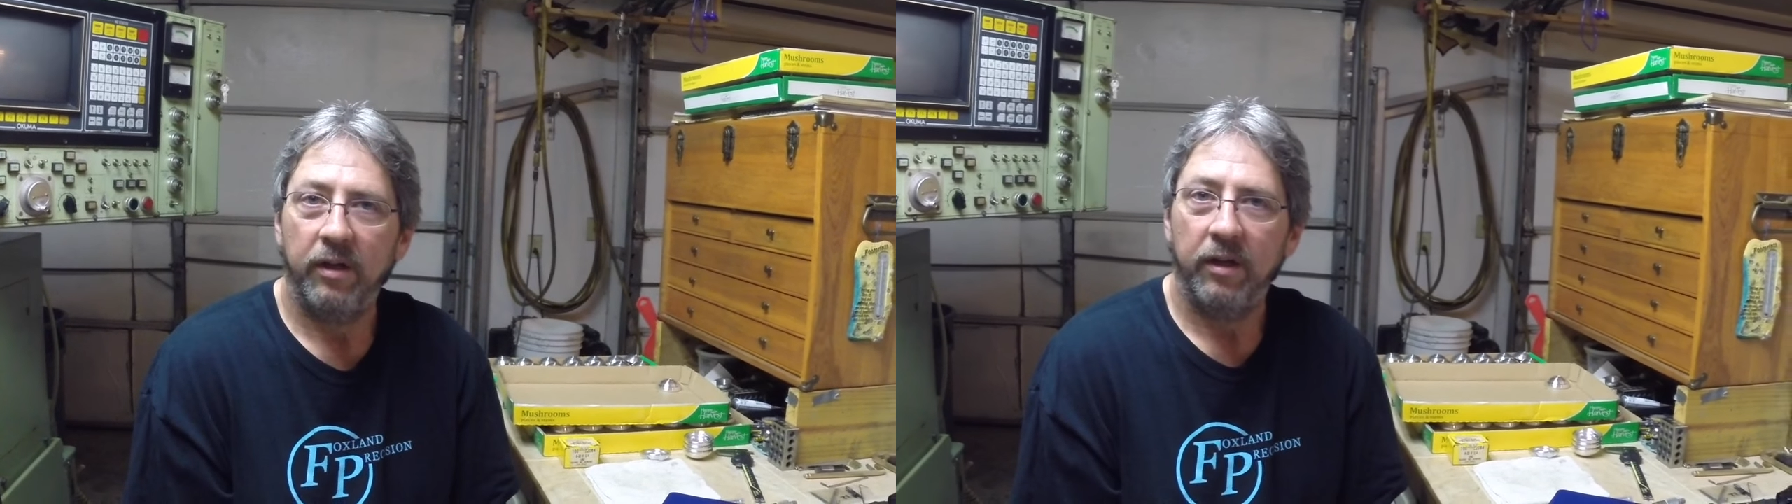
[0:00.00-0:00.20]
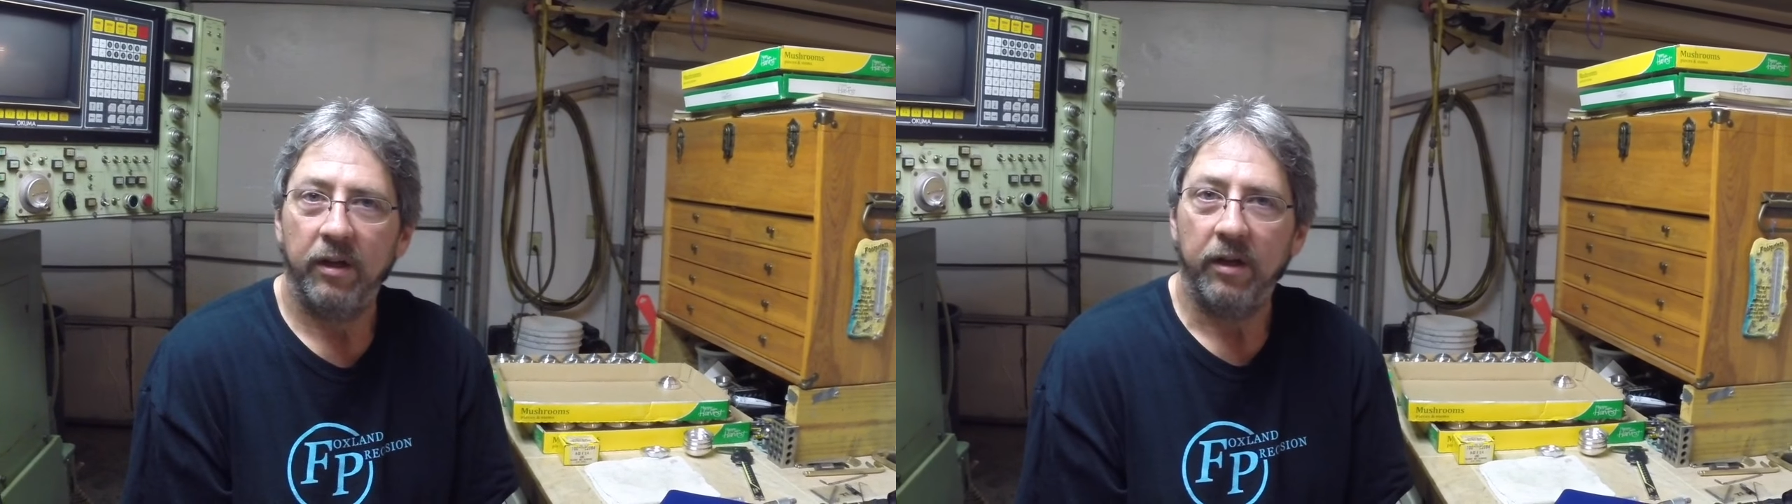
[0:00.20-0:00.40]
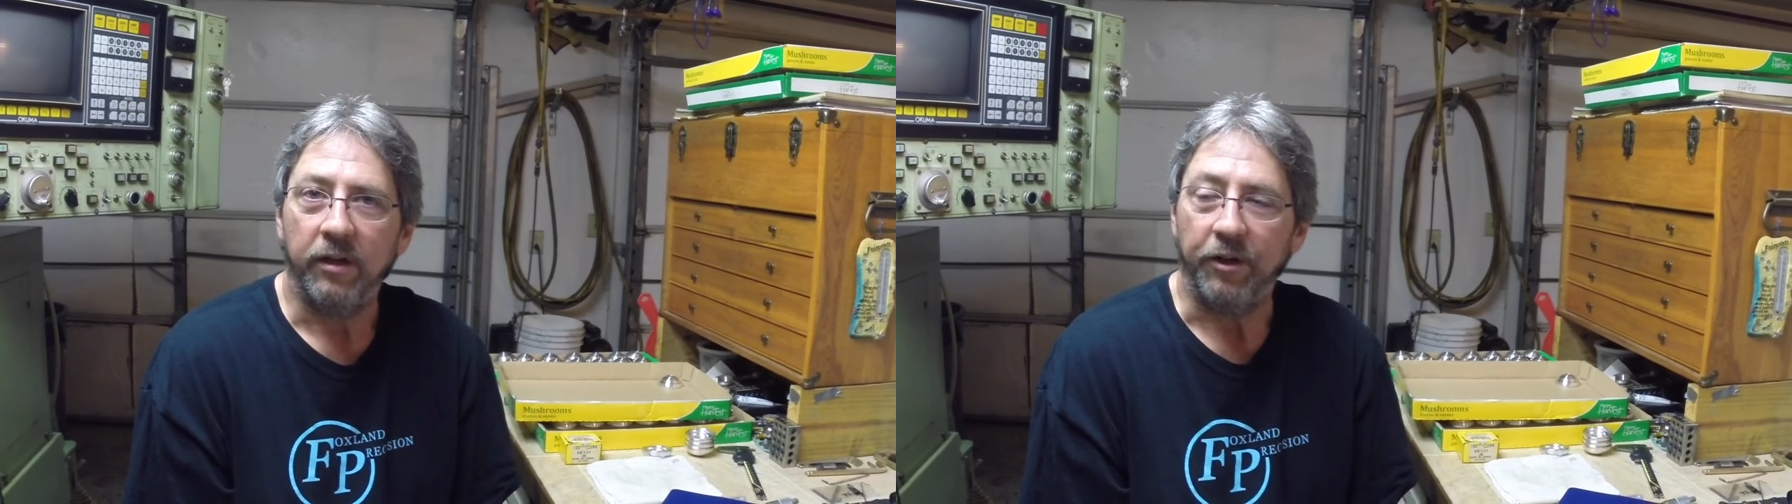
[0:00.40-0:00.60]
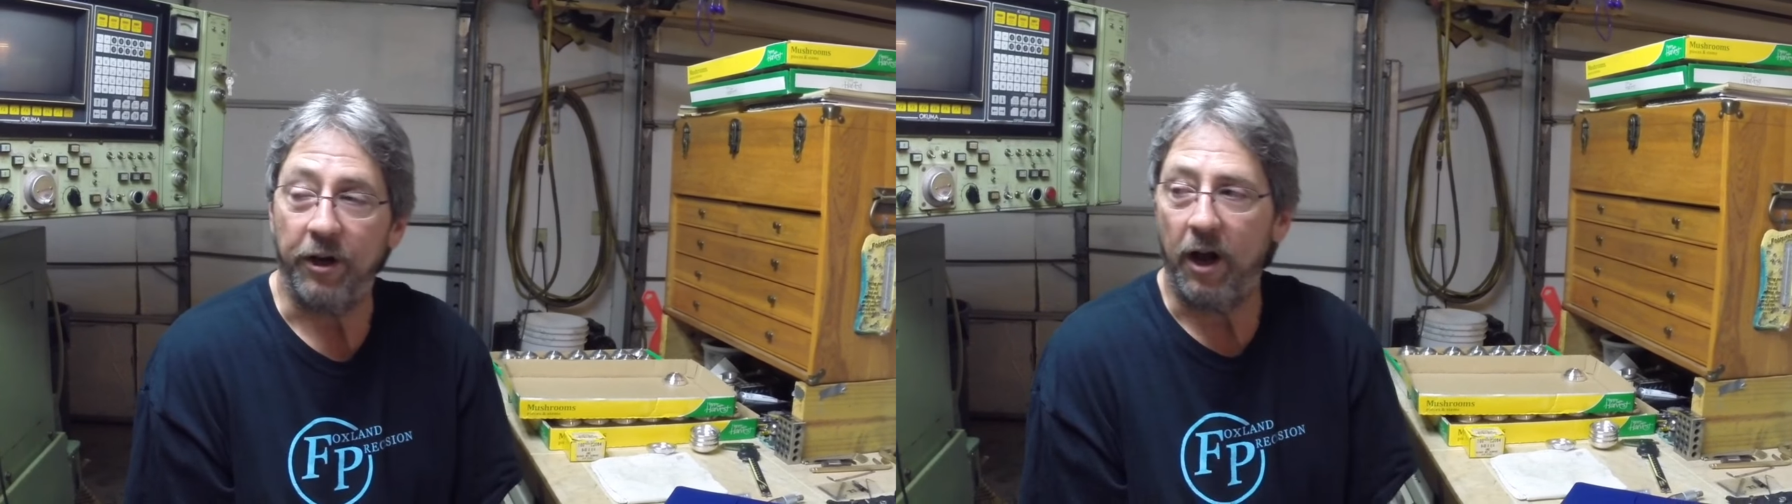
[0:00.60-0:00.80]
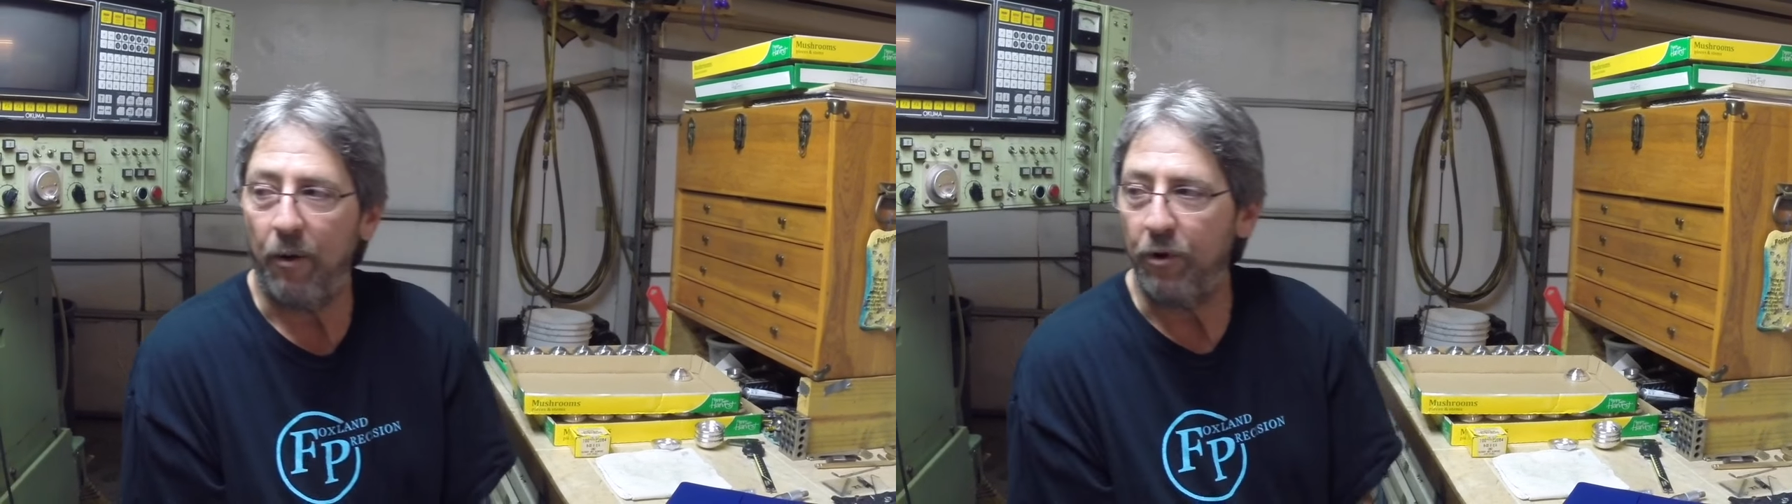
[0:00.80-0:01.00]
is hopeful
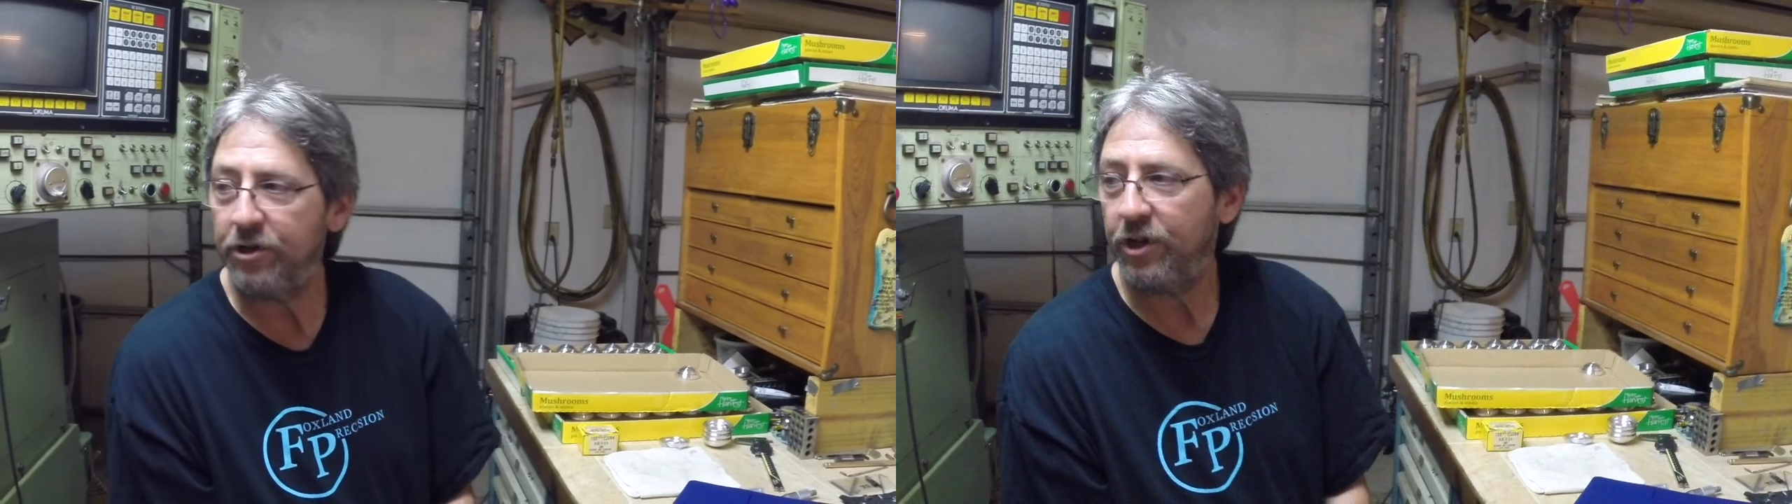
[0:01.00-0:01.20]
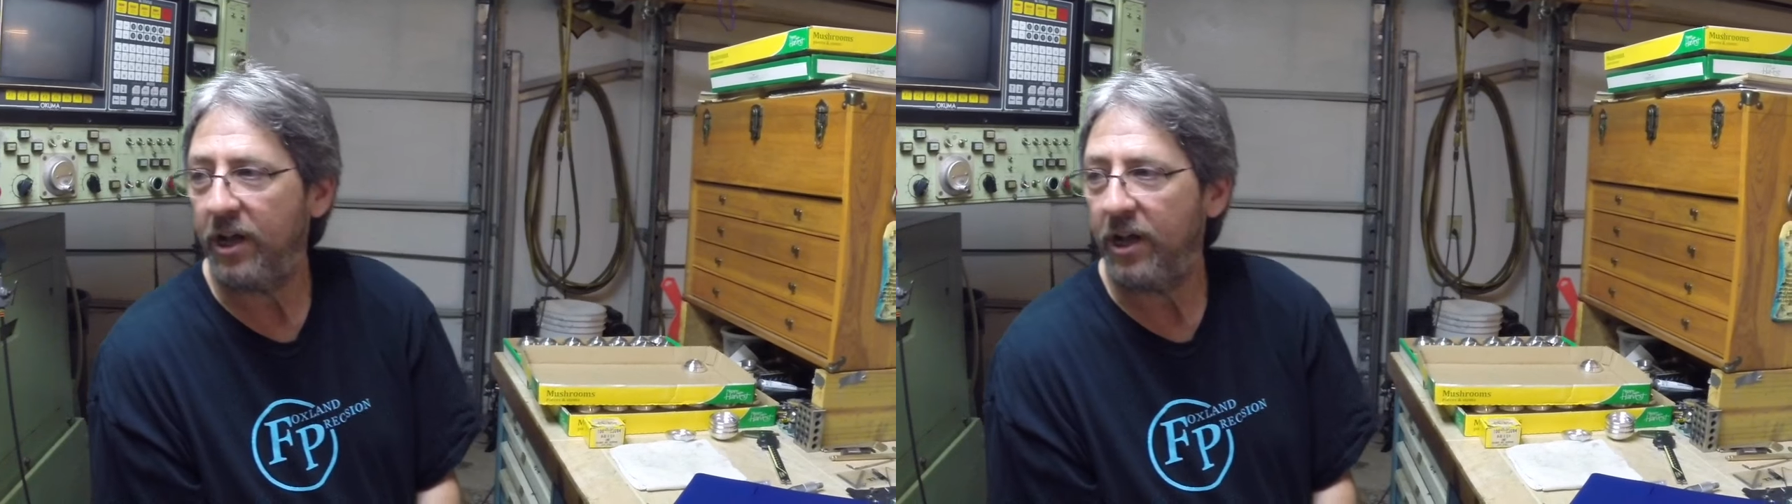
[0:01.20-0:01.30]
that it stays.